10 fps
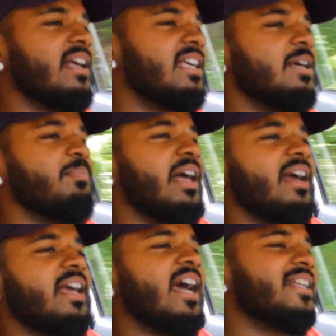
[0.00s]
I keep
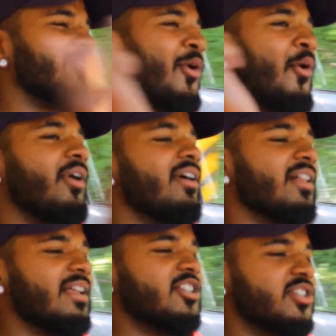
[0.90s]
like extra
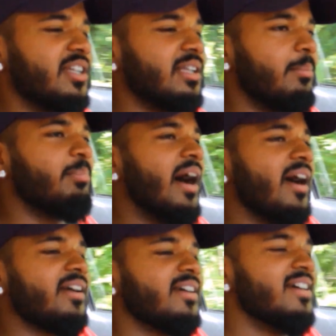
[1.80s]
oil and shit in the
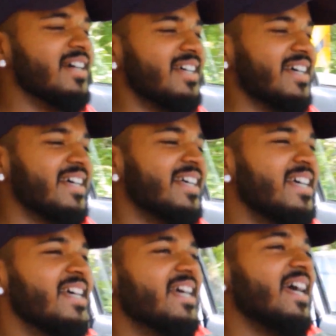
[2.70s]
back.
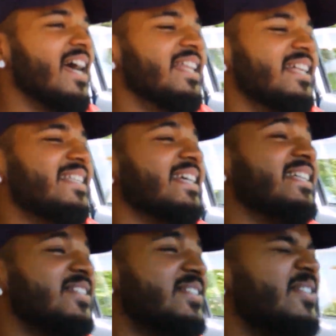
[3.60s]
And this thing
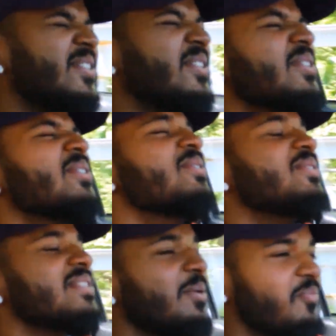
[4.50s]

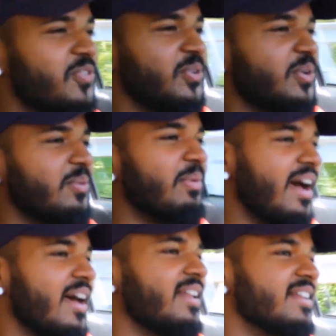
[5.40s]
chews up fuel,
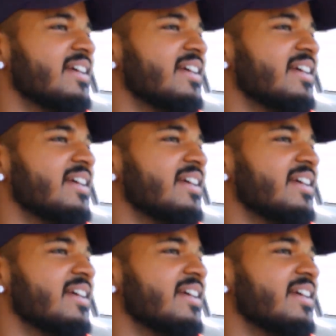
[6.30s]
man.